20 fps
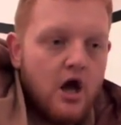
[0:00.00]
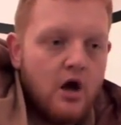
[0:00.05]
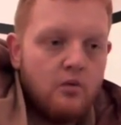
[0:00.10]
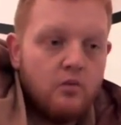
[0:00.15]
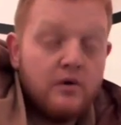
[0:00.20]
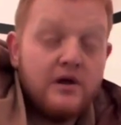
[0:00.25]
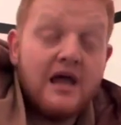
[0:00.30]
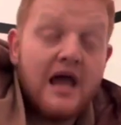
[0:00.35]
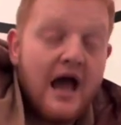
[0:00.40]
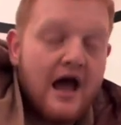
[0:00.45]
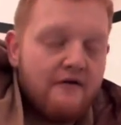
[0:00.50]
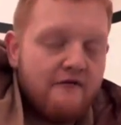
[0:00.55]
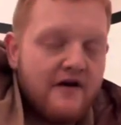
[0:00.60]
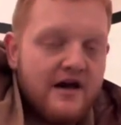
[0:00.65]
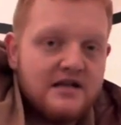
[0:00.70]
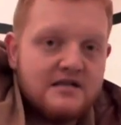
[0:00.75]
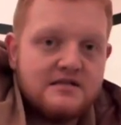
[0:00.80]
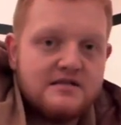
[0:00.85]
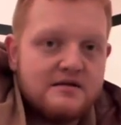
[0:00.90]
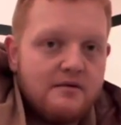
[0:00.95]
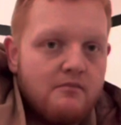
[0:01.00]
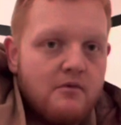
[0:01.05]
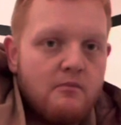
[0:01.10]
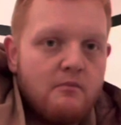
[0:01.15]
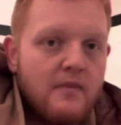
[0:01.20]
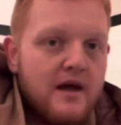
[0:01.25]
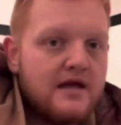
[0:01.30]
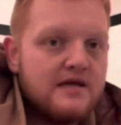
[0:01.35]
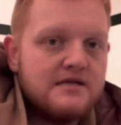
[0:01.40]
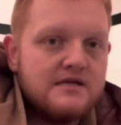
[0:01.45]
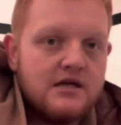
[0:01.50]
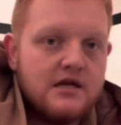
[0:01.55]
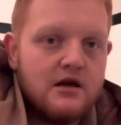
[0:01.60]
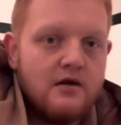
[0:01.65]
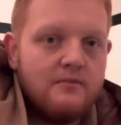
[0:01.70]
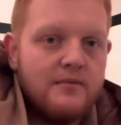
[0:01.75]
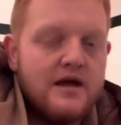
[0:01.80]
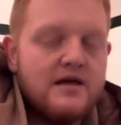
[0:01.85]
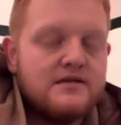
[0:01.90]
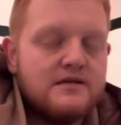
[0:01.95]
We have had some
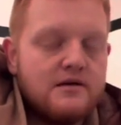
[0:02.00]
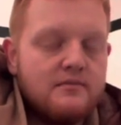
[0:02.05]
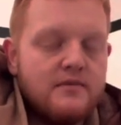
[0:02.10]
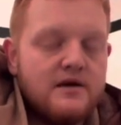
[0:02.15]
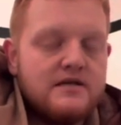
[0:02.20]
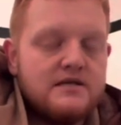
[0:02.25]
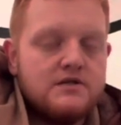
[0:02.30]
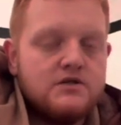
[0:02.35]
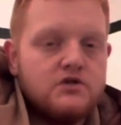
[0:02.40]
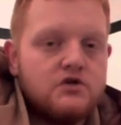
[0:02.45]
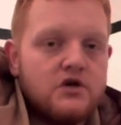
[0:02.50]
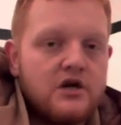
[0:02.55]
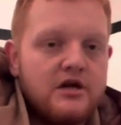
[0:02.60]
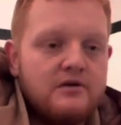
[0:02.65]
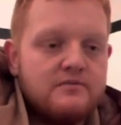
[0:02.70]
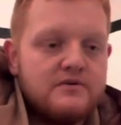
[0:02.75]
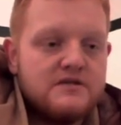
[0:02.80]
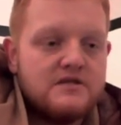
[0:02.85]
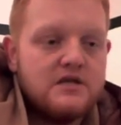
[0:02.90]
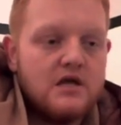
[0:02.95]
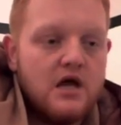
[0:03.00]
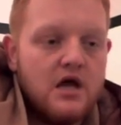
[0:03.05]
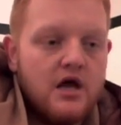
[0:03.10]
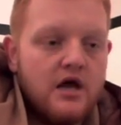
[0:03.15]
amazing trips.